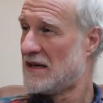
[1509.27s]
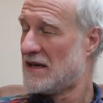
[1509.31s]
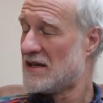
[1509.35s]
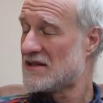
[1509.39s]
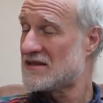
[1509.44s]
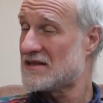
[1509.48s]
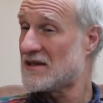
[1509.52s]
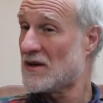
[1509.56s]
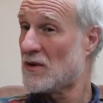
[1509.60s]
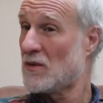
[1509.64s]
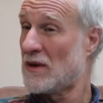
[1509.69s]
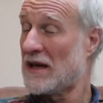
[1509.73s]

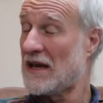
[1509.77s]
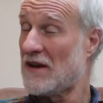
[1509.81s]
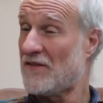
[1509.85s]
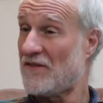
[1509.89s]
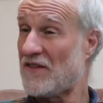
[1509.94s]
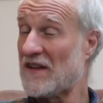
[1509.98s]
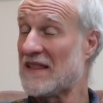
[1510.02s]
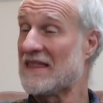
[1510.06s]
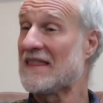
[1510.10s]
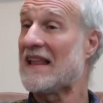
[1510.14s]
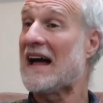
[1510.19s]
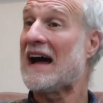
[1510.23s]
So if
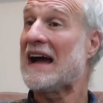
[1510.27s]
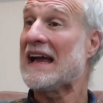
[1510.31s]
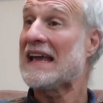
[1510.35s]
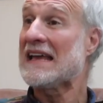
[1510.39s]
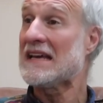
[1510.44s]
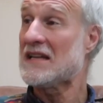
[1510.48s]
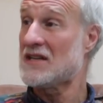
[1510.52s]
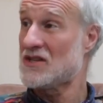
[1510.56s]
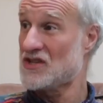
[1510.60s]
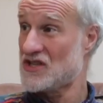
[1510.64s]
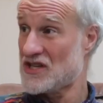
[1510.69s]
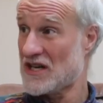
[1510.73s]
a
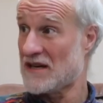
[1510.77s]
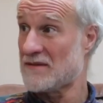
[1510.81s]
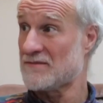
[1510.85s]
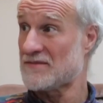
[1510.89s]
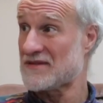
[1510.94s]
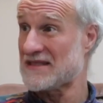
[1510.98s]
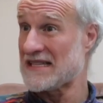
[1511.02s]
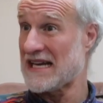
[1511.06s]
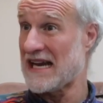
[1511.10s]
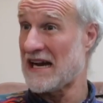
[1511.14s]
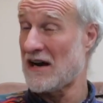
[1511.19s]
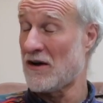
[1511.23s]
lion
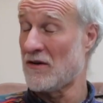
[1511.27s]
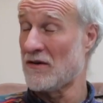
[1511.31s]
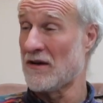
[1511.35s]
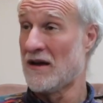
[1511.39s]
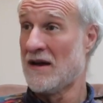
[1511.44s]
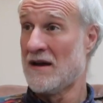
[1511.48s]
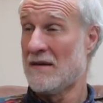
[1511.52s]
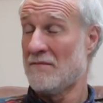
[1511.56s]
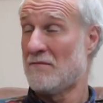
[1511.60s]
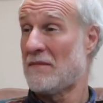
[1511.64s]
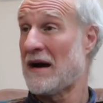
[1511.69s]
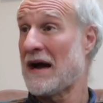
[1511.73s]
jumps out,
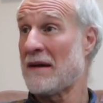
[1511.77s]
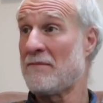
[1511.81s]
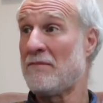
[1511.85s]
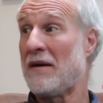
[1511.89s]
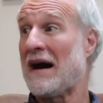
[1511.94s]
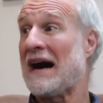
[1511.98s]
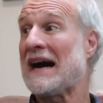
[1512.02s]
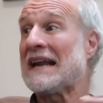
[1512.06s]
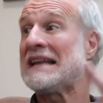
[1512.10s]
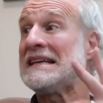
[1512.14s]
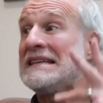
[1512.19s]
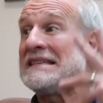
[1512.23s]
my
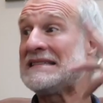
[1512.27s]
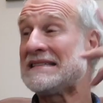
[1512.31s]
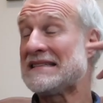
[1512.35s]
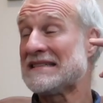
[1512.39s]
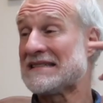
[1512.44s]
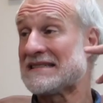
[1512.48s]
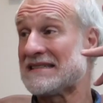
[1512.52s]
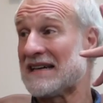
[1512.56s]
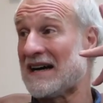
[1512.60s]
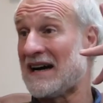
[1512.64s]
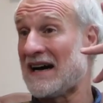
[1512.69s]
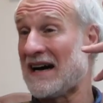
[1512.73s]
body's
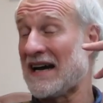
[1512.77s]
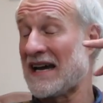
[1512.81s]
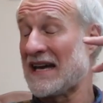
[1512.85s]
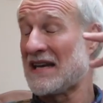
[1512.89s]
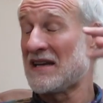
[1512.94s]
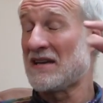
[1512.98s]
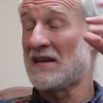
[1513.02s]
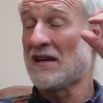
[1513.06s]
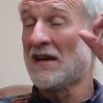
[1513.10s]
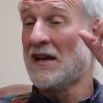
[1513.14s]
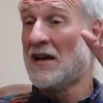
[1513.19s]
designed